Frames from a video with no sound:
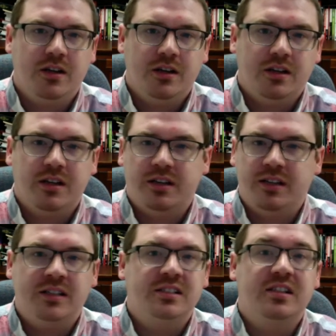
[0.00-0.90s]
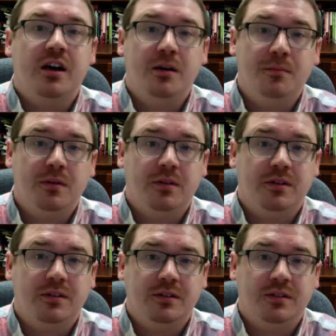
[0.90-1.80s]
in some
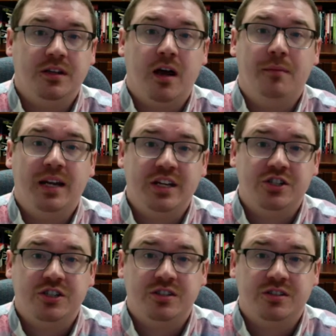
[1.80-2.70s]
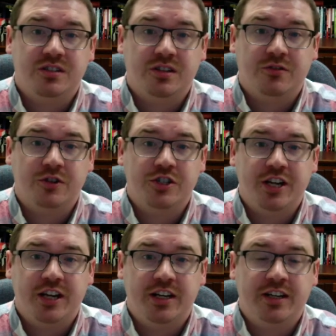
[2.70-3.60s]
denominations of
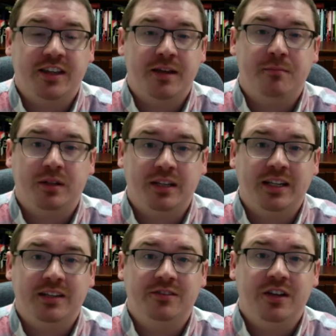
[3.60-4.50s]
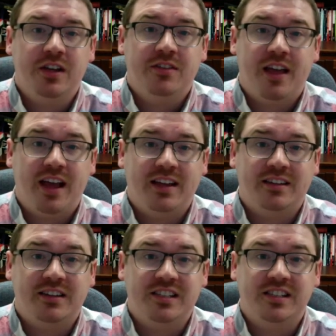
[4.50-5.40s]
Christianity, they believe that
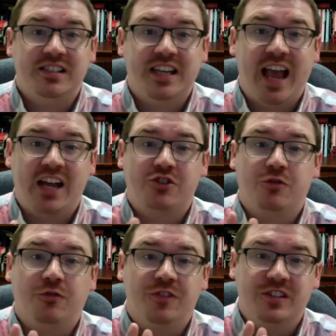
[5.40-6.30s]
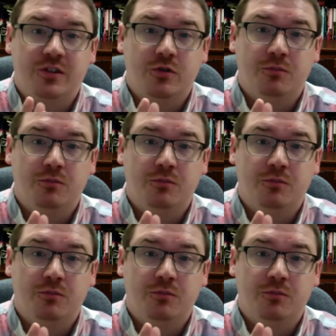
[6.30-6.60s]
this is the actual physical